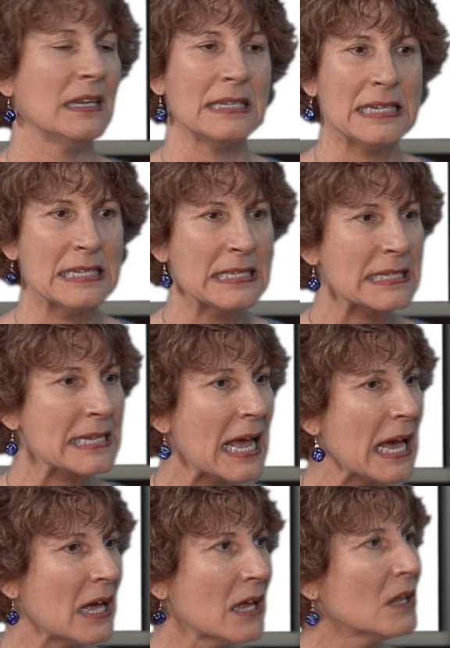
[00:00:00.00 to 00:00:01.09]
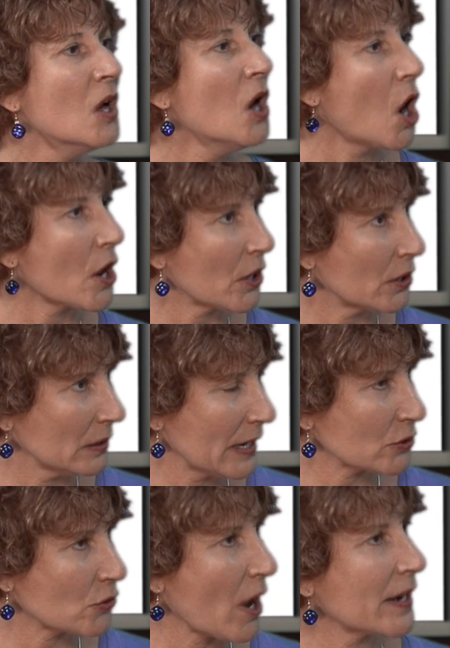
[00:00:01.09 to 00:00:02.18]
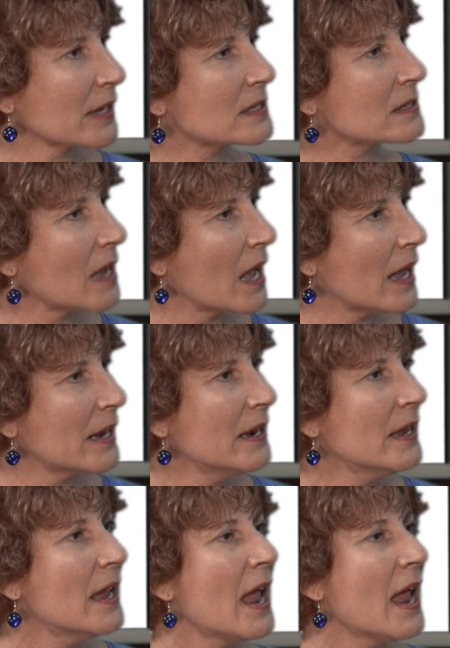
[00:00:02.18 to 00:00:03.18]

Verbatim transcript: and Intel on our electronics side,